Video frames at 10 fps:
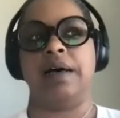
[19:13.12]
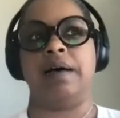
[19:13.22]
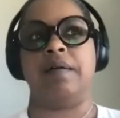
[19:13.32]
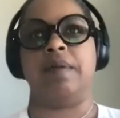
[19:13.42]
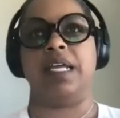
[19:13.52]

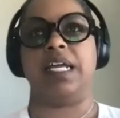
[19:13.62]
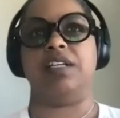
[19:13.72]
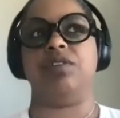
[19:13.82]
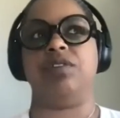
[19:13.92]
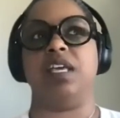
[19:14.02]
Um, and
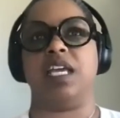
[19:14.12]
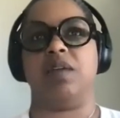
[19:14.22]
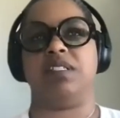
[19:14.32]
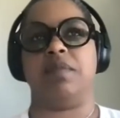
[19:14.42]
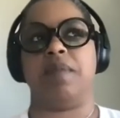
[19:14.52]
I do think
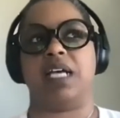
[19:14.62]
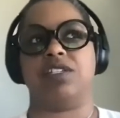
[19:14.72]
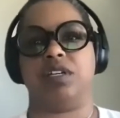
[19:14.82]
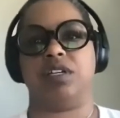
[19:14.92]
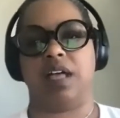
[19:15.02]
it was a
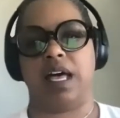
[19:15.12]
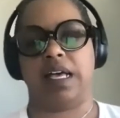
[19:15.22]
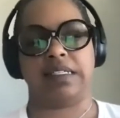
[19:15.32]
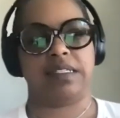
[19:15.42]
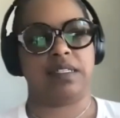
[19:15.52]

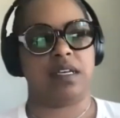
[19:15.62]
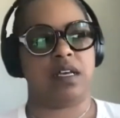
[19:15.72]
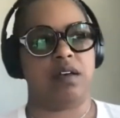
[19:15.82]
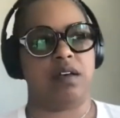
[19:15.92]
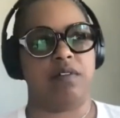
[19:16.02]
masterclass
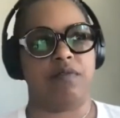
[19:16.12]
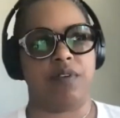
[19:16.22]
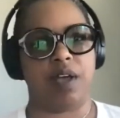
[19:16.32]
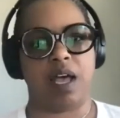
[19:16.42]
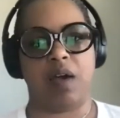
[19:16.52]

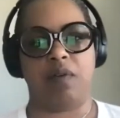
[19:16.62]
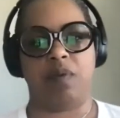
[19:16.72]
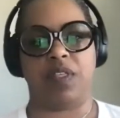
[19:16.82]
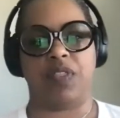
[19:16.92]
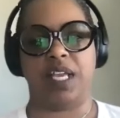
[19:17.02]
of uh,
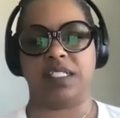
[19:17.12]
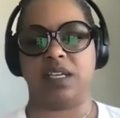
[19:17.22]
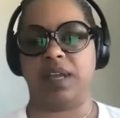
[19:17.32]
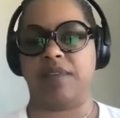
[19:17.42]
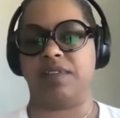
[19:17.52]
well, the things
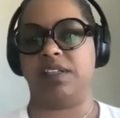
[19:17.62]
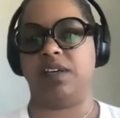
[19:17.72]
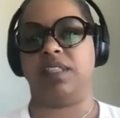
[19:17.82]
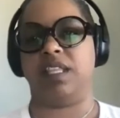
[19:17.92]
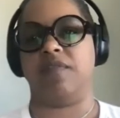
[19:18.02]
that we have to
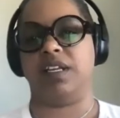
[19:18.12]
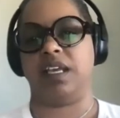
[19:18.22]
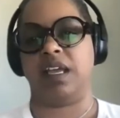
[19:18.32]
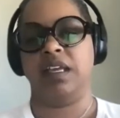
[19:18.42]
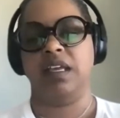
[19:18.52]
deal with every
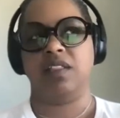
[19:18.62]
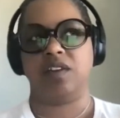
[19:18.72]
day.